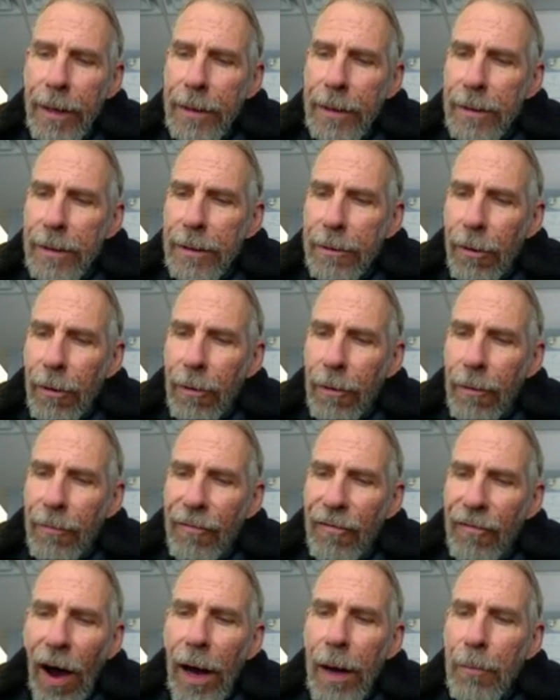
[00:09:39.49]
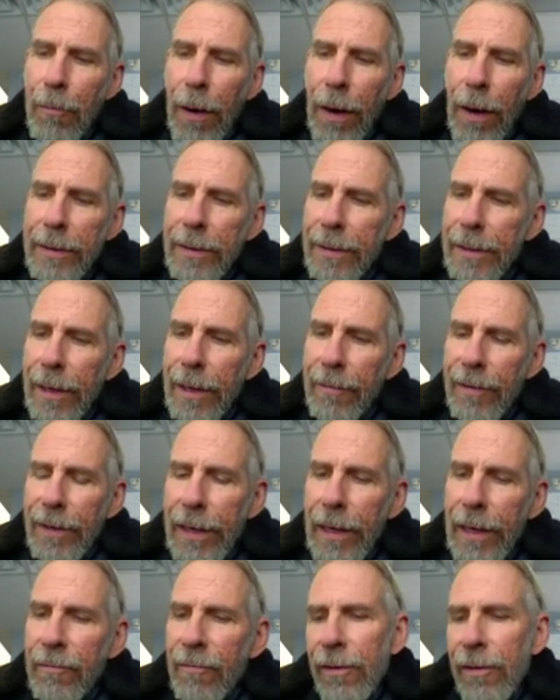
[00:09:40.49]
So 5 by 7
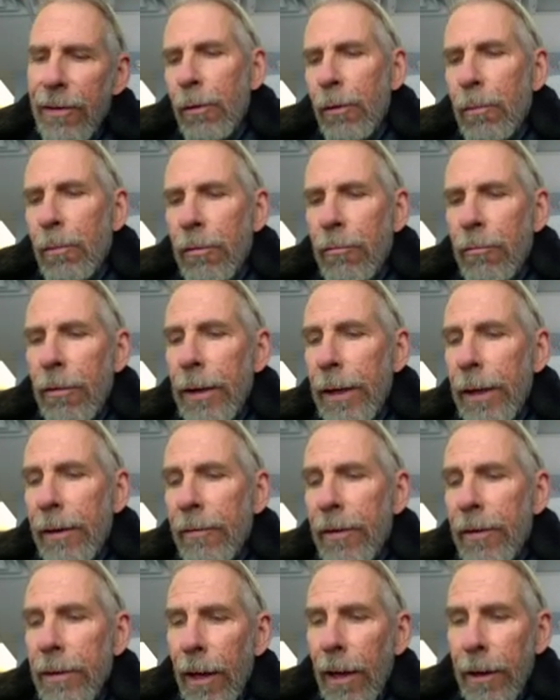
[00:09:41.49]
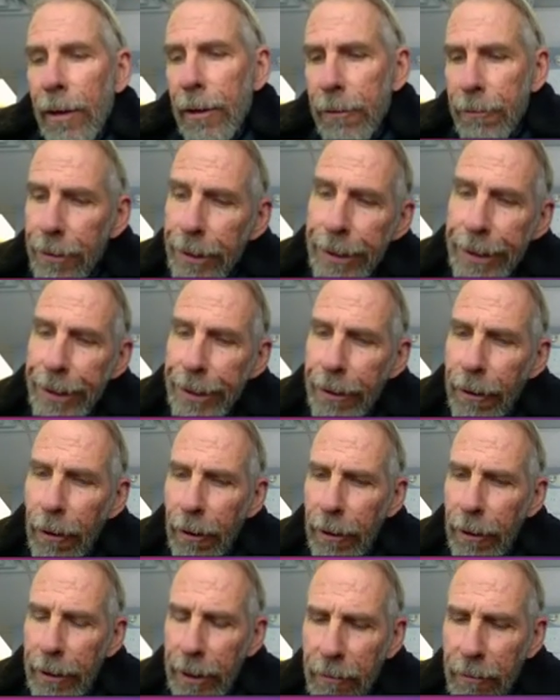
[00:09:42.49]
envelope or whatever, like a greeting
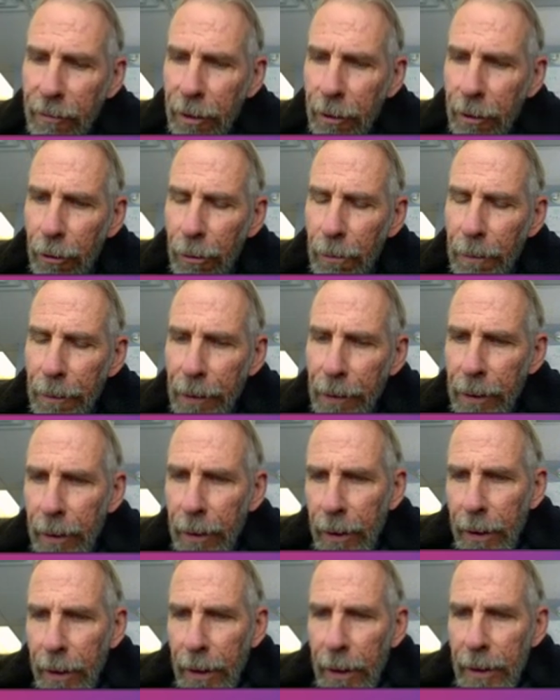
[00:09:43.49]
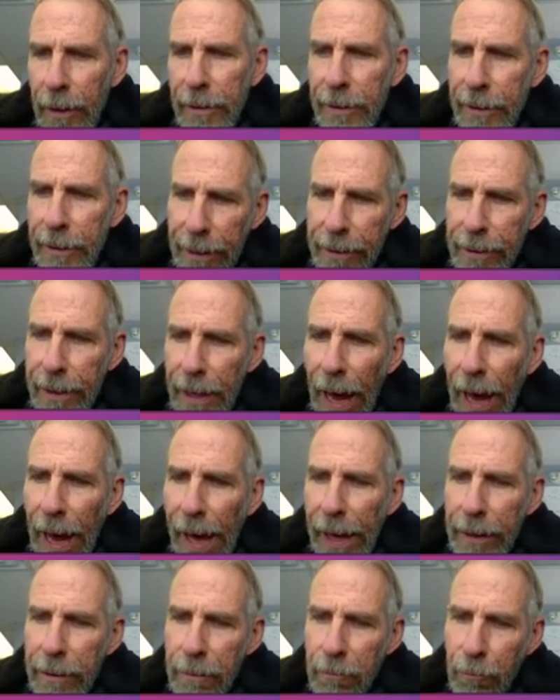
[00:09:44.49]
card envelope. Send
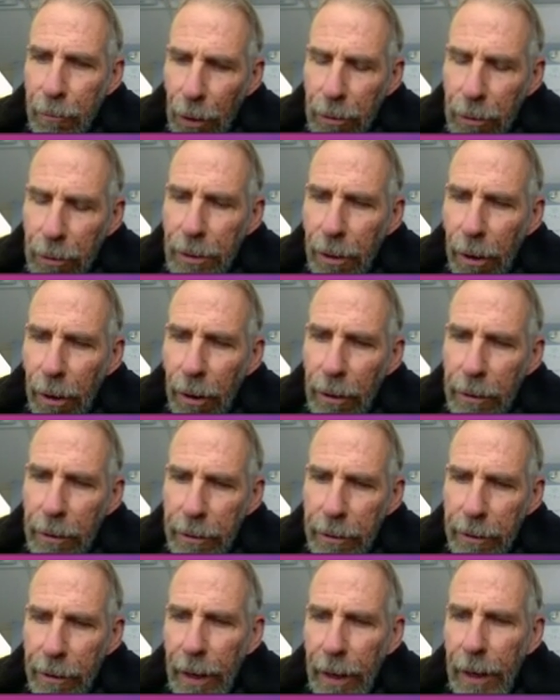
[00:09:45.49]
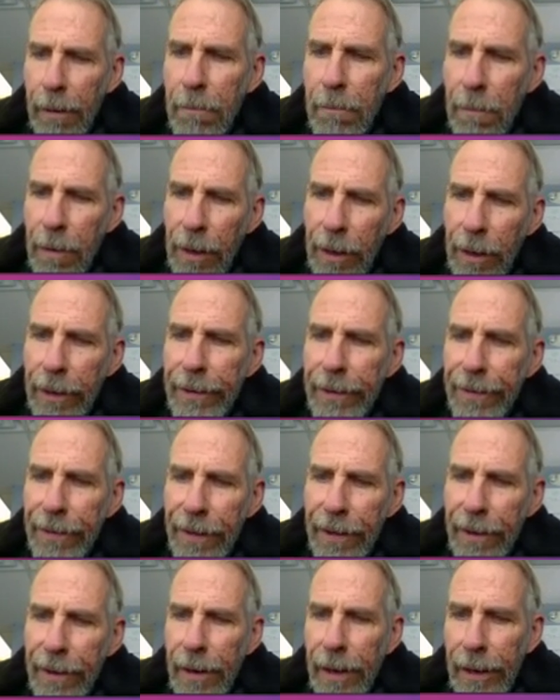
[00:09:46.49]
that postcard to them in
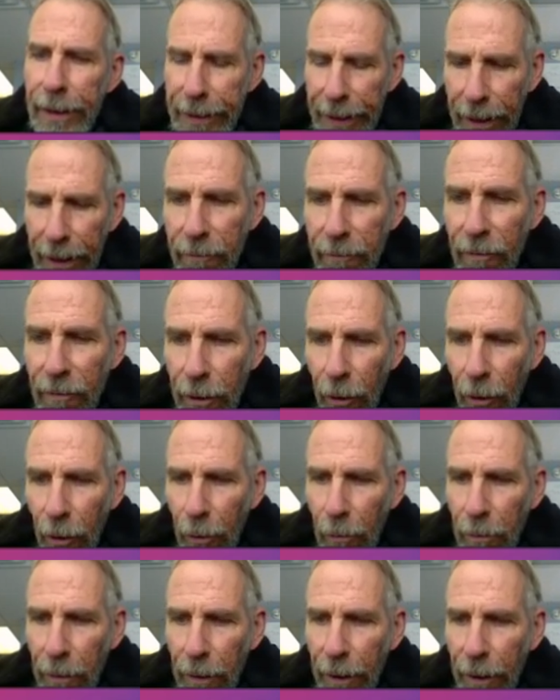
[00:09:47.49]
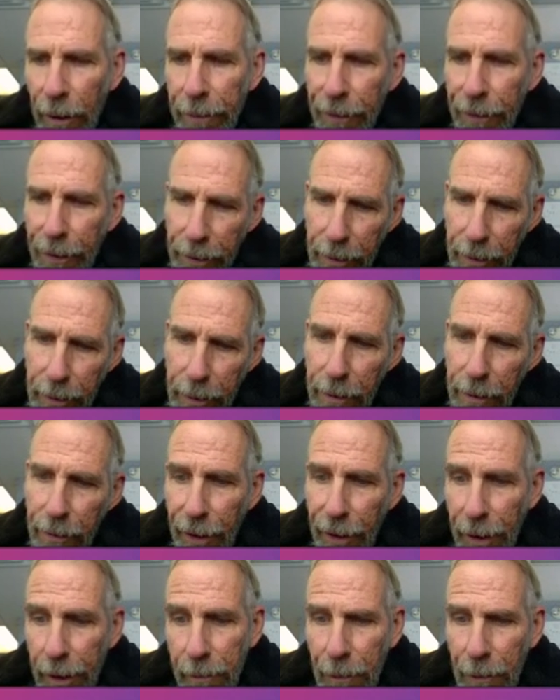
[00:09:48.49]
an envelope, and they're going to
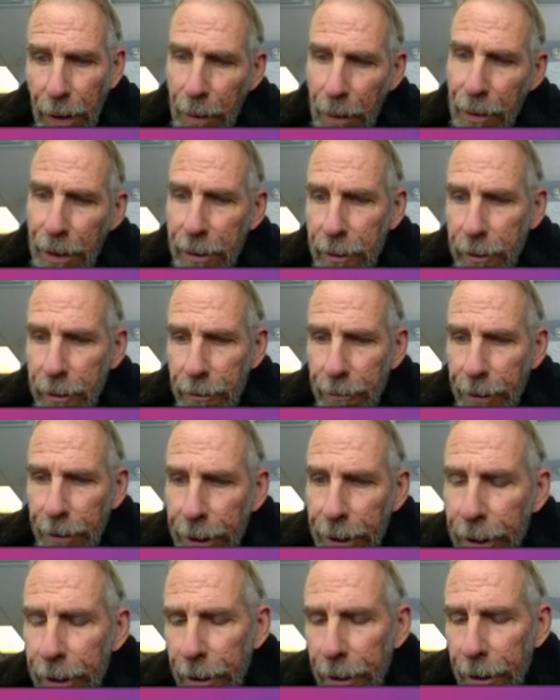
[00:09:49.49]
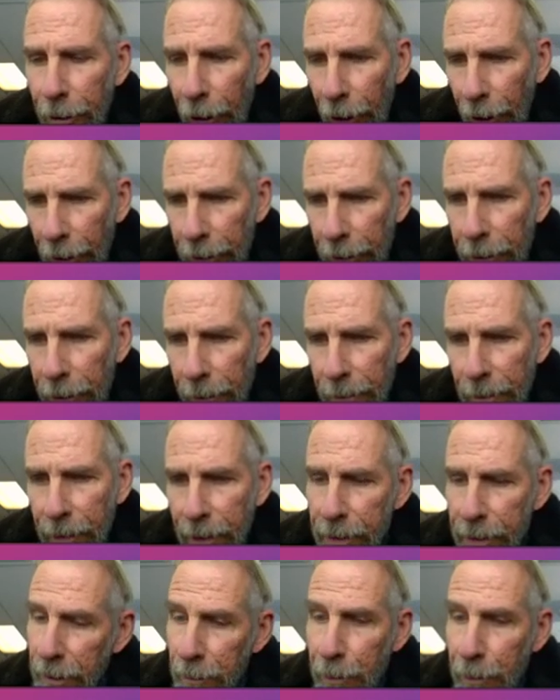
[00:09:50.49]
think maybe it's a greeting card,
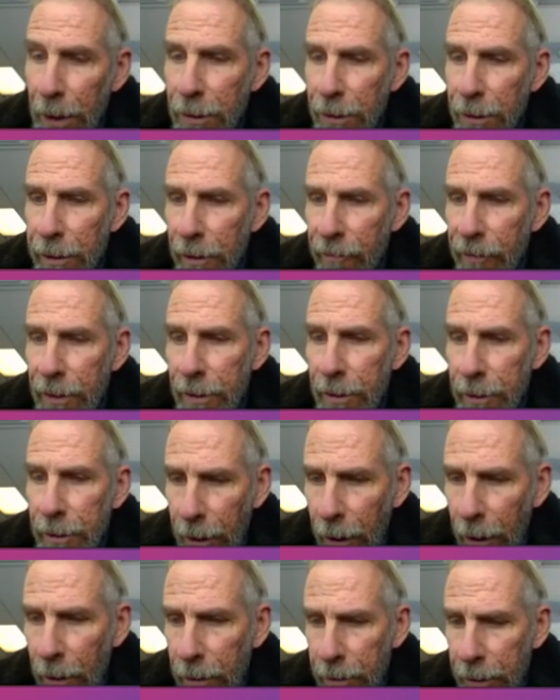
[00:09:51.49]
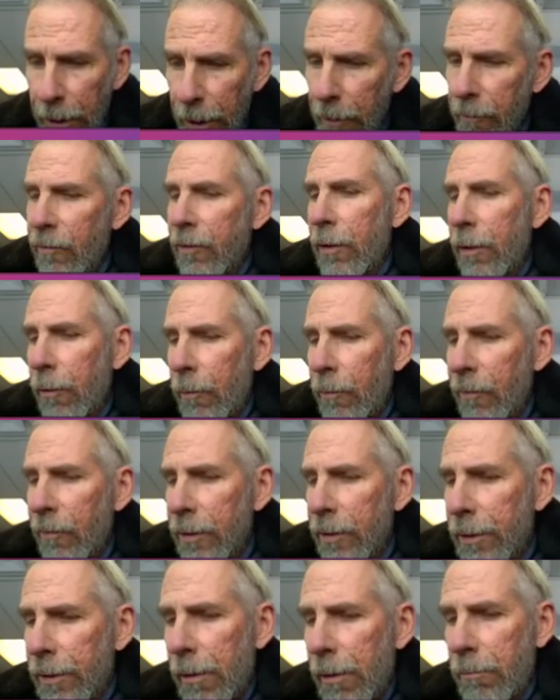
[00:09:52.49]
especially if it's a colored envelope
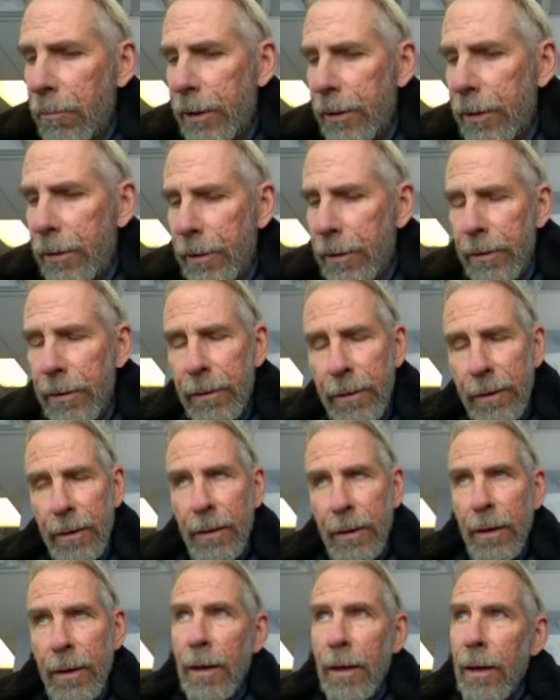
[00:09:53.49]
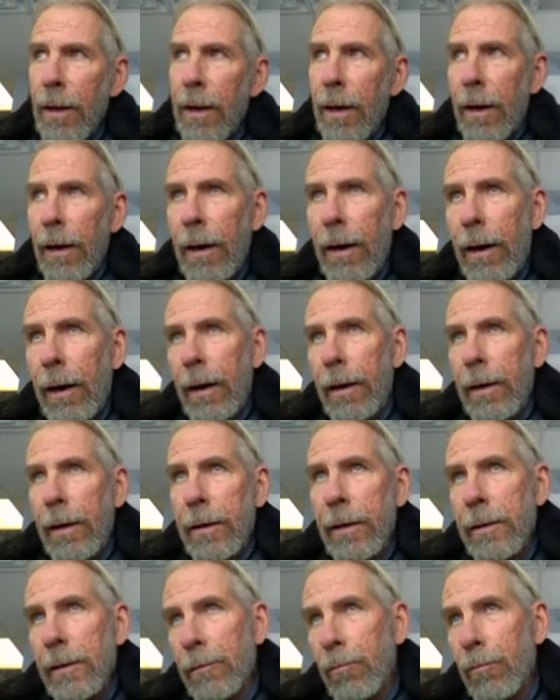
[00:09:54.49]
for some reason.
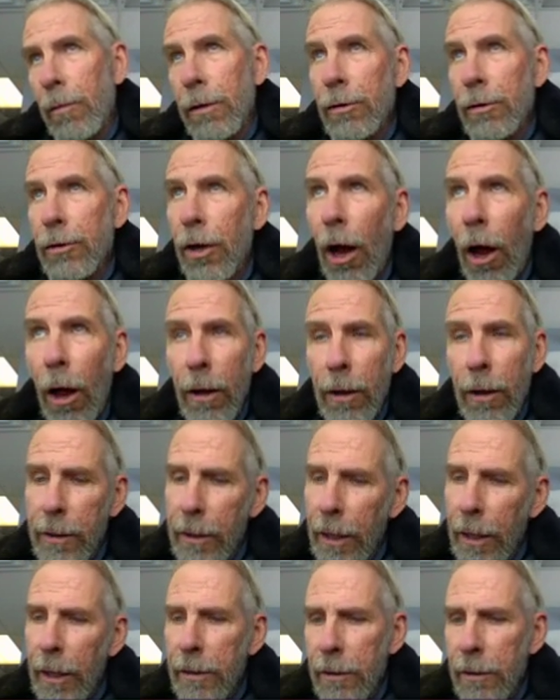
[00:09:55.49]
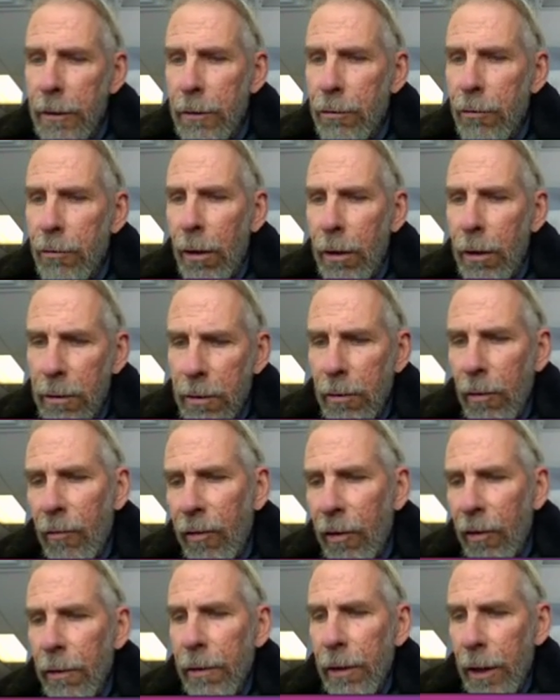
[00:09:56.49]
Because most holidays and so on and so
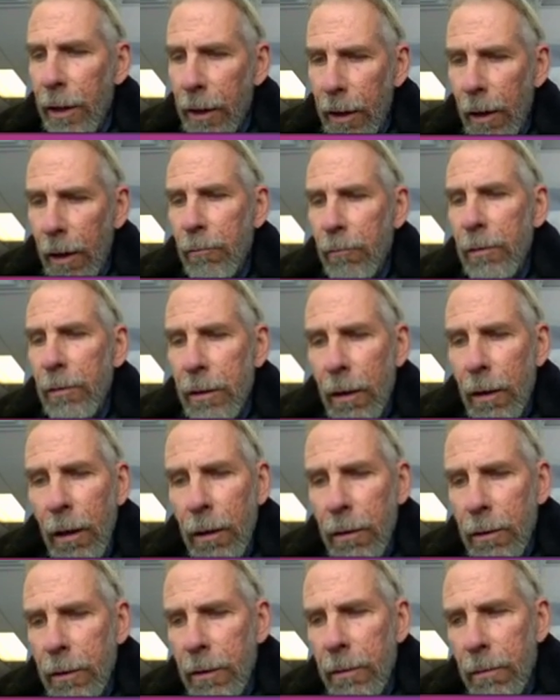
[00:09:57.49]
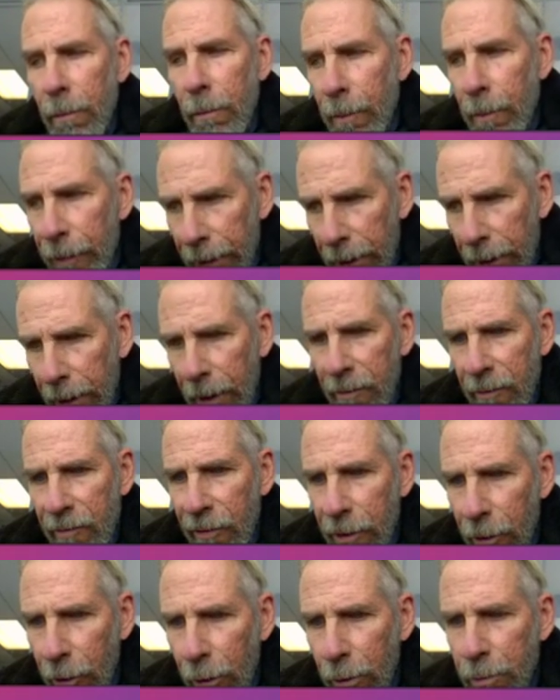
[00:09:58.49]
forth, they come with colored
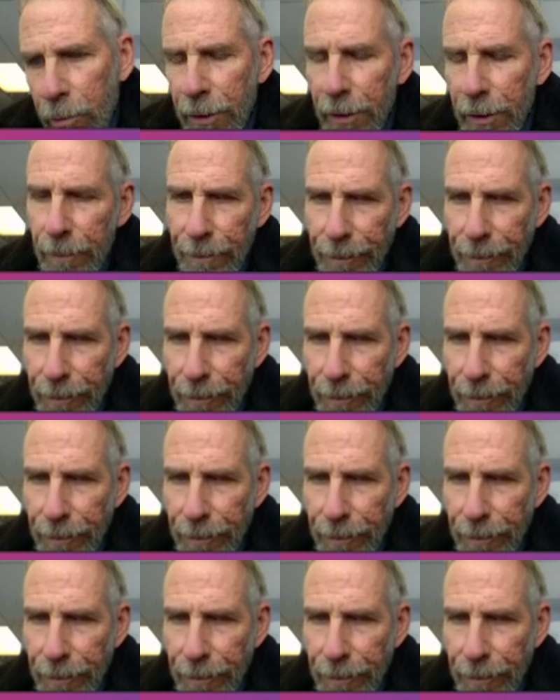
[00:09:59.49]
envelopes.